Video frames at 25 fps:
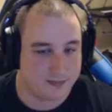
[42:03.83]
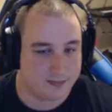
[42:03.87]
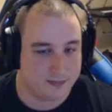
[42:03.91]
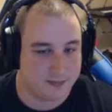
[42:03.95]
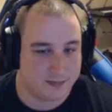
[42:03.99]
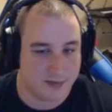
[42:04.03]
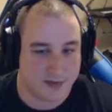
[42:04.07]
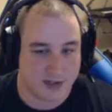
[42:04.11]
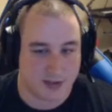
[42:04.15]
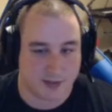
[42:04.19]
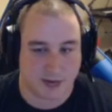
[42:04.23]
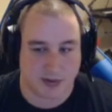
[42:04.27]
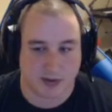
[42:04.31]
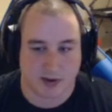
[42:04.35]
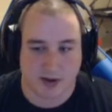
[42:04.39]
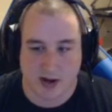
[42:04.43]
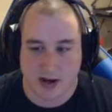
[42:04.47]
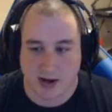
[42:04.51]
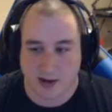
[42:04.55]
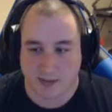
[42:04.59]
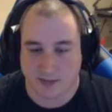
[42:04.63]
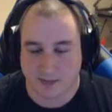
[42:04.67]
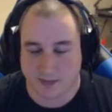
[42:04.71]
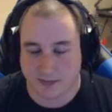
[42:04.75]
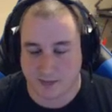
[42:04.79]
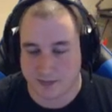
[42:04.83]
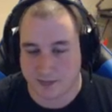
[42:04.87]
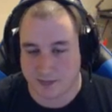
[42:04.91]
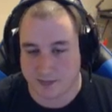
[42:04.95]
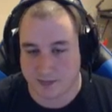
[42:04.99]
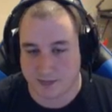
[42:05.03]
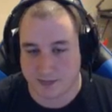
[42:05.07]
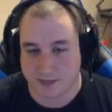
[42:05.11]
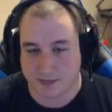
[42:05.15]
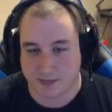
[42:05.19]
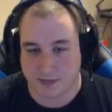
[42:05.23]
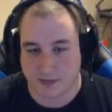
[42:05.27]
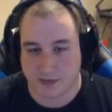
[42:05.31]
Subscribe,
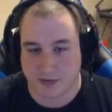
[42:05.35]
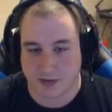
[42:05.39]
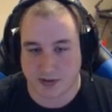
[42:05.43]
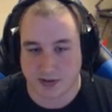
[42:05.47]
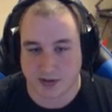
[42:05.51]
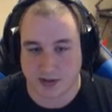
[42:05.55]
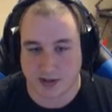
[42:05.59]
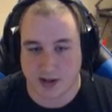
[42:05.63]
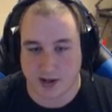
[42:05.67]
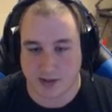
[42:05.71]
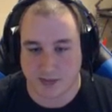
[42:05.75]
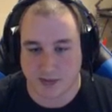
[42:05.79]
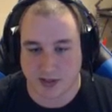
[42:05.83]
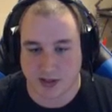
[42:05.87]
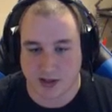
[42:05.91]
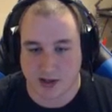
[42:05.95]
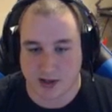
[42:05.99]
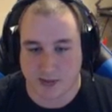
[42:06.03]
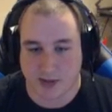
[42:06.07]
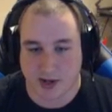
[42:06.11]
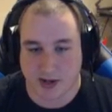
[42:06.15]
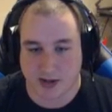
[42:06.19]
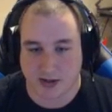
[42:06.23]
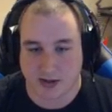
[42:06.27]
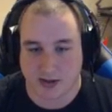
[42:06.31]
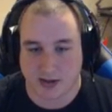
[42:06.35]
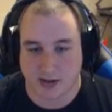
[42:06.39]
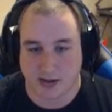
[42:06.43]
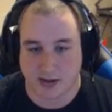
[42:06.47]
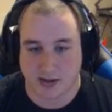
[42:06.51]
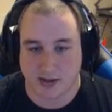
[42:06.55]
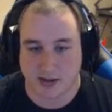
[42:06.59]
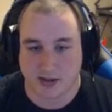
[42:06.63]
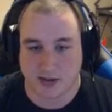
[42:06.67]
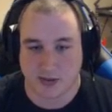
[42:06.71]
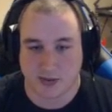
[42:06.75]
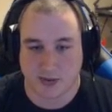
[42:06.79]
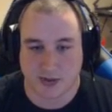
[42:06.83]
come stop by
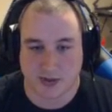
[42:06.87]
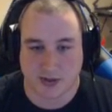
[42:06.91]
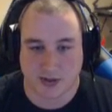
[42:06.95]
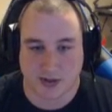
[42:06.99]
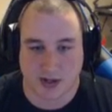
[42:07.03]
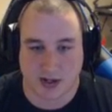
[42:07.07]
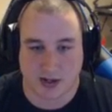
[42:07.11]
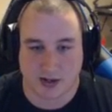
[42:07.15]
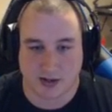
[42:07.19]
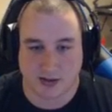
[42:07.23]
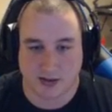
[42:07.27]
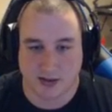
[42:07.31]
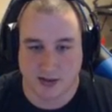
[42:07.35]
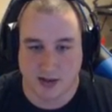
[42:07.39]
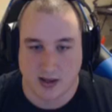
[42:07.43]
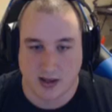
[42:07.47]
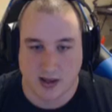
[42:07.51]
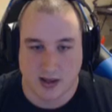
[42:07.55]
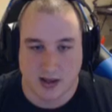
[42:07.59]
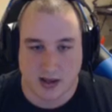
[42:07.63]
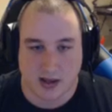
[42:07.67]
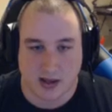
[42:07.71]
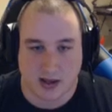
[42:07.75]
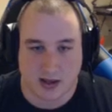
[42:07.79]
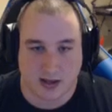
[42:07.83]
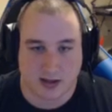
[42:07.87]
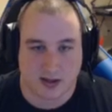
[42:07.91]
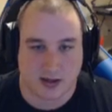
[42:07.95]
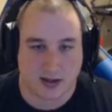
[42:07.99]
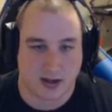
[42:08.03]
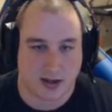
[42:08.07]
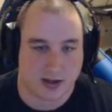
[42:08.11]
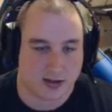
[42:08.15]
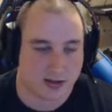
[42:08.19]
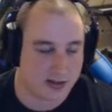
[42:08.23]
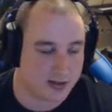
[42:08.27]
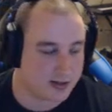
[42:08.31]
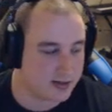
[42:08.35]
the Twitch channel, and
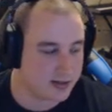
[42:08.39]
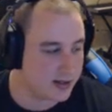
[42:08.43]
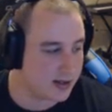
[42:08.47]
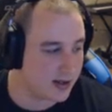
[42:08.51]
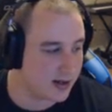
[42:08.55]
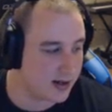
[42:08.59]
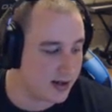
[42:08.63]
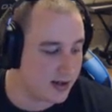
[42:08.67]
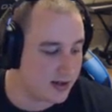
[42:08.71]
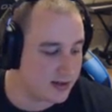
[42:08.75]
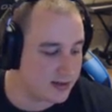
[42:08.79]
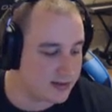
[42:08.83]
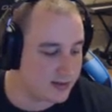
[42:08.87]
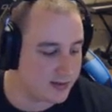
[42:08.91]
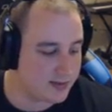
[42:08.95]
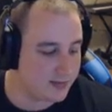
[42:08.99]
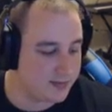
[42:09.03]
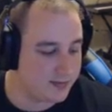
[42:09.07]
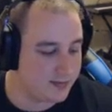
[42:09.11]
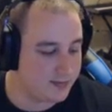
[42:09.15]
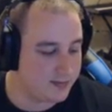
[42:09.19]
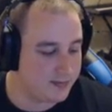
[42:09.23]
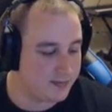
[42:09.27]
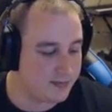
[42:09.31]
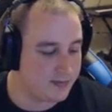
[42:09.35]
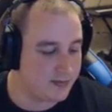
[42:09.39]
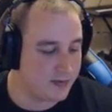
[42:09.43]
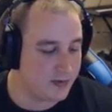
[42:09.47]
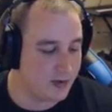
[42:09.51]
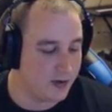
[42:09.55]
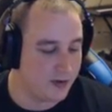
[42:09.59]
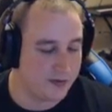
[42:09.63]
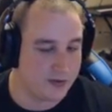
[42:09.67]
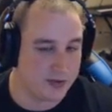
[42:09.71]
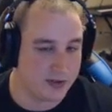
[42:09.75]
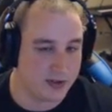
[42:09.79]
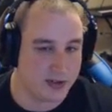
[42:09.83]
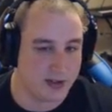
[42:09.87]
thanks again, guys.
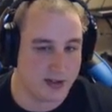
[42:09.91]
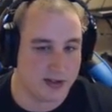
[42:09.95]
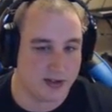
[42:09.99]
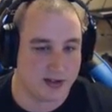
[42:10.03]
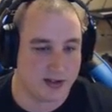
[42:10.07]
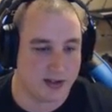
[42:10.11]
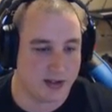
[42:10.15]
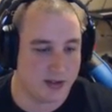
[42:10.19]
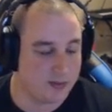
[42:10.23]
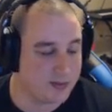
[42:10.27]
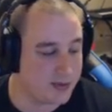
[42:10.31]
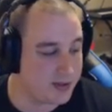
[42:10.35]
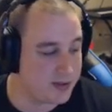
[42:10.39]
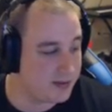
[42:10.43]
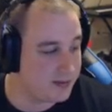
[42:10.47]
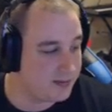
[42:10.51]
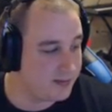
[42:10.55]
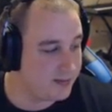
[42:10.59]
Hopefully this helps.